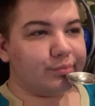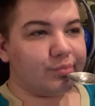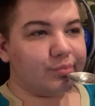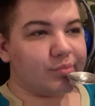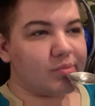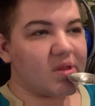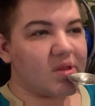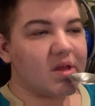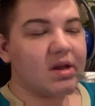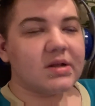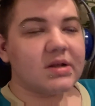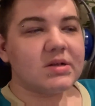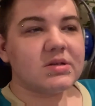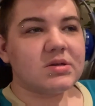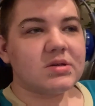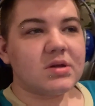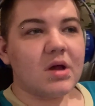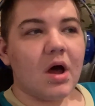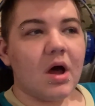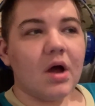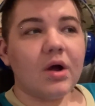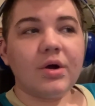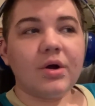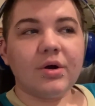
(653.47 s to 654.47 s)
that is
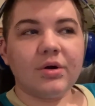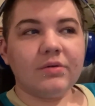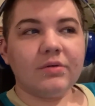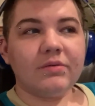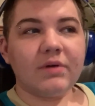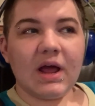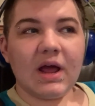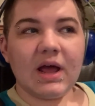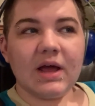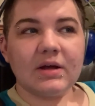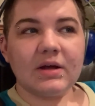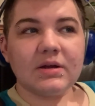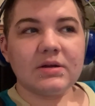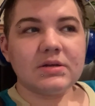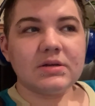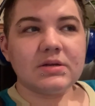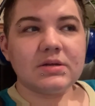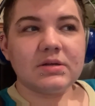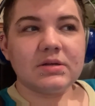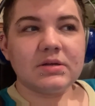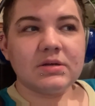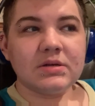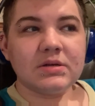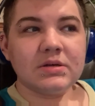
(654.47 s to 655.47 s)
not correct.
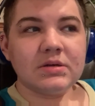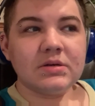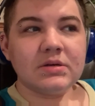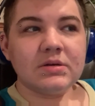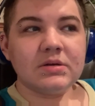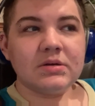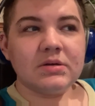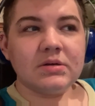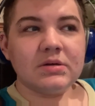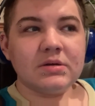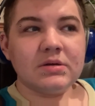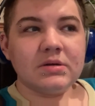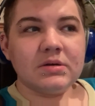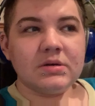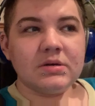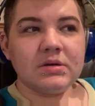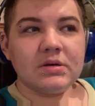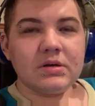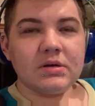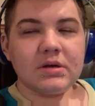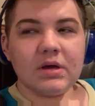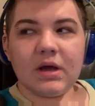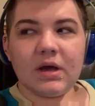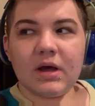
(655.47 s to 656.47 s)

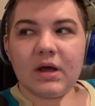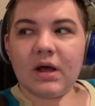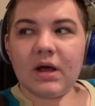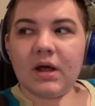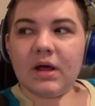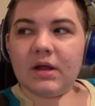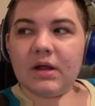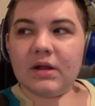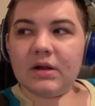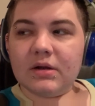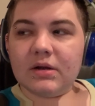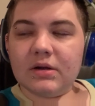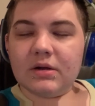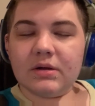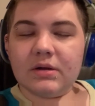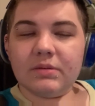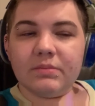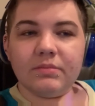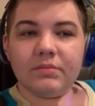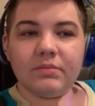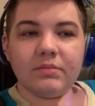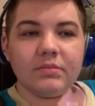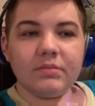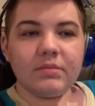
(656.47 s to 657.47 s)

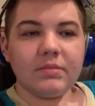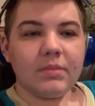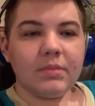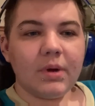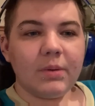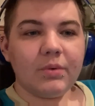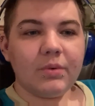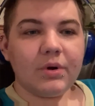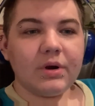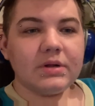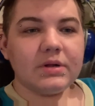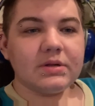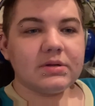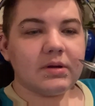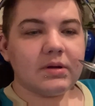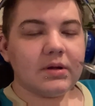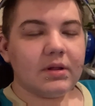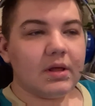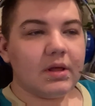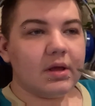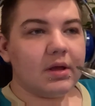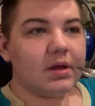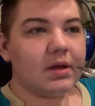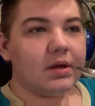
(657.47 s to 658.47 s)
And my brain's all
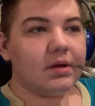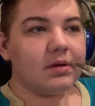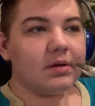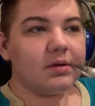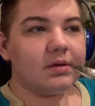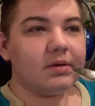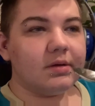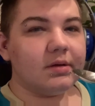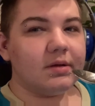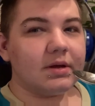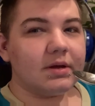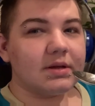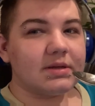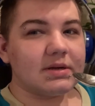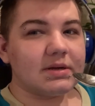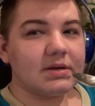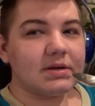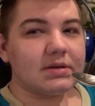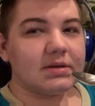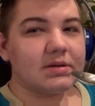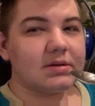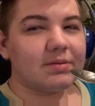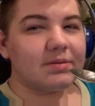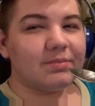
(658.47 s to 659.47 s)
like, yes, it
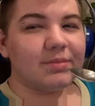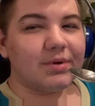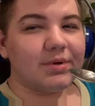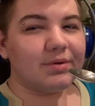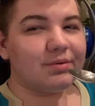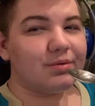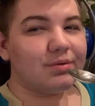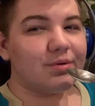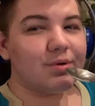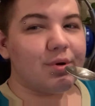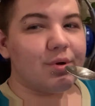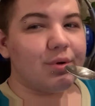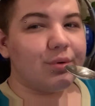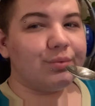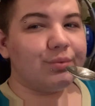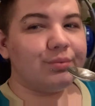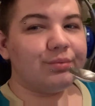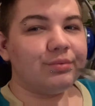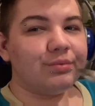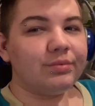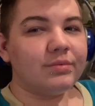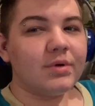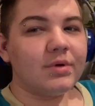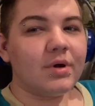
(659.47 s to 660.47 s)
is. I'm like,
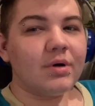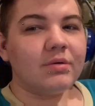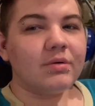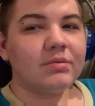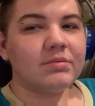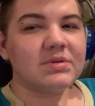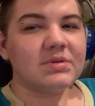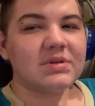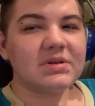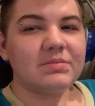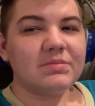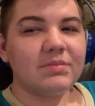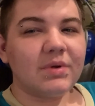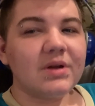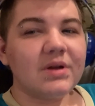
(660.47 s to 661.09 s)
no. See, my